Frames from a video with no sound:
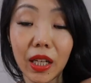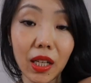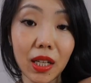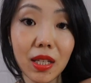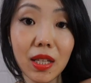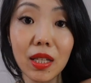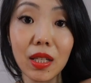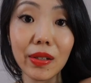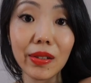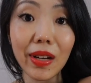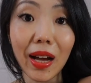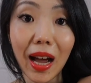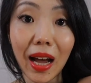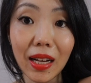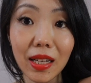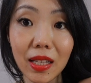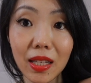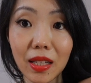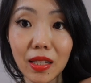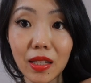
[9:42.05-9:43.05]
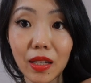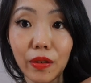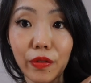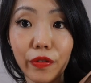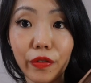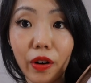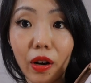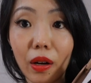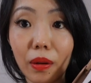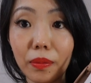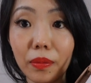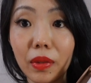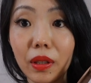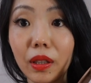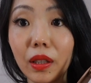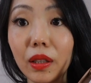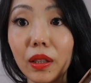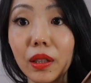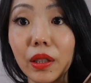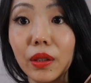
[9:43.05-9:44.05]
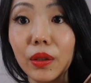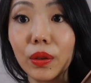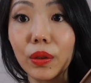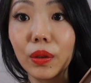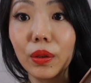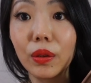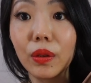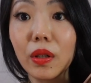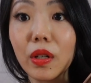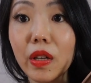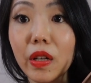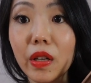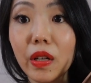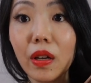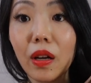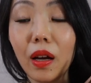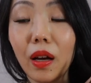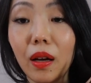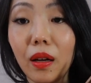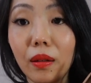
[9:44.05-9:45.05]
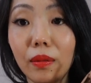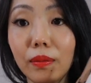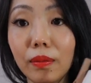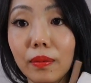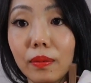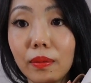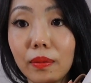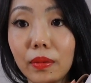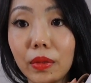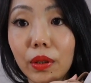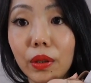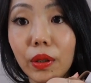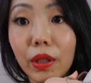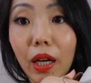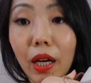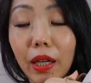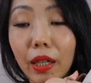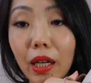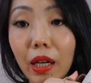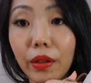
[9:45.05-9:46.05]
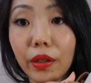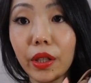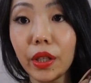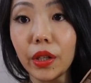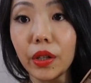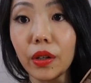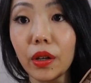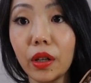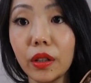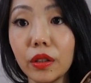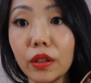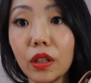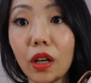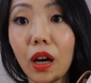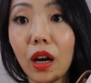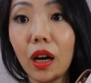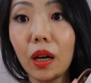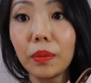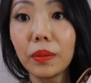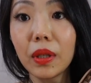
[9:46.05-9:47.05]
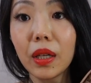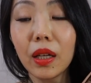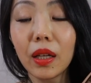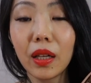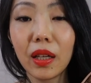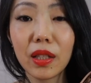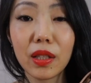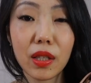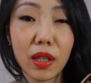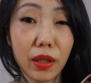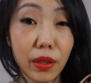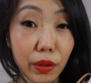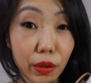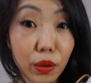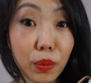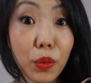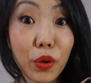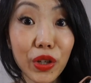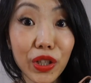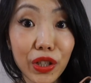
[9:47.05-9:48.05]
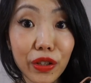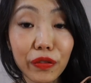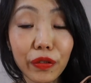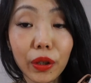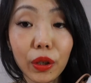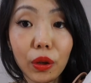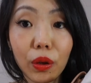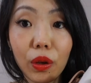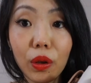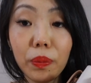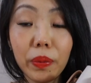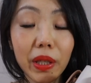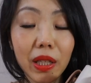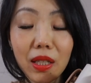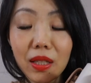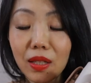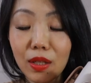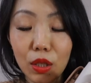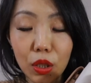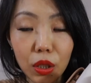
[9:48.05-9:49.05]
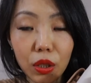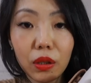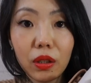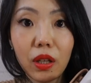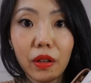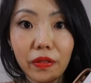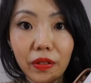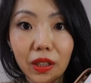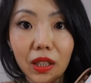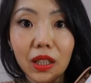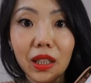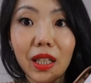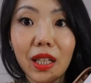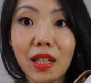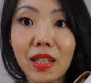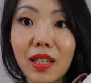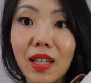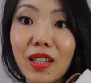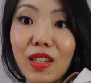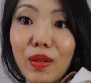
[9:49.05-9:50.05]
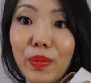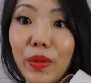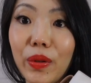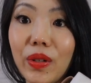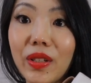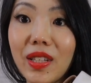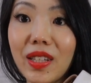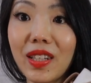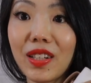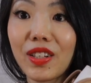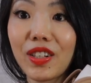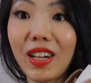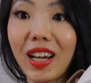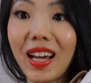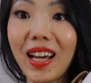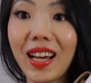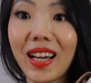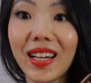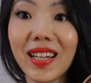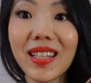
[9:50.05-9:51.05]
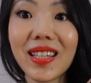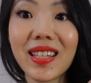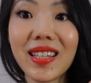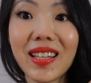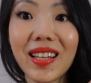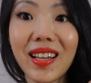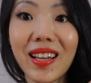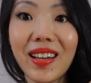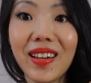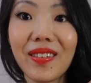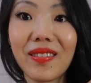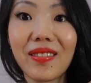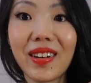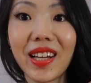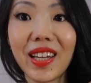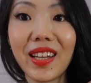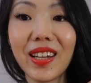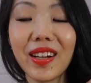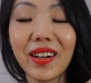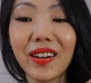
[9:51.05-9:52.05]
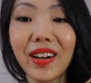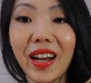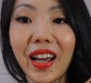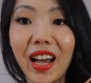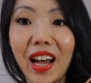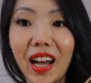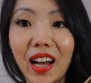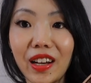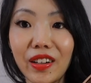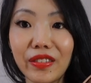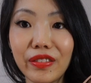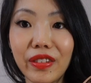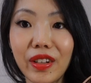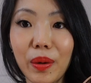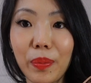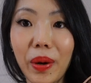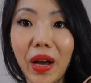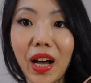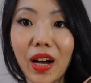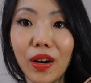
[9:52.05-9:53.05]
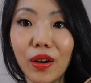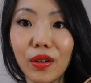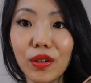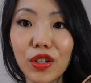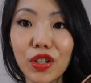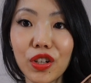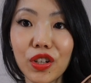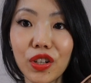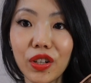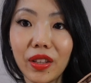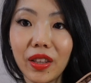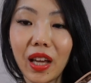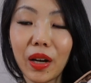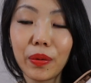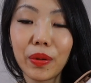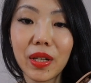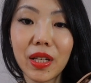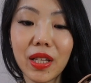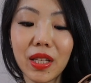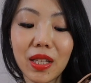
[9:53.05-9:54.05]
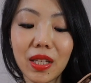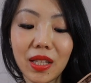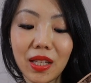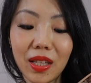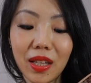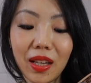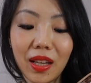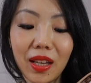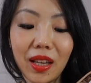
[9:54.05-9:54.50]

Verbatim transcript: can still access it from the little um, little cutout here on top. It's a little more difficult, but it's still definitely accessible, such as right here, I have a pouch that was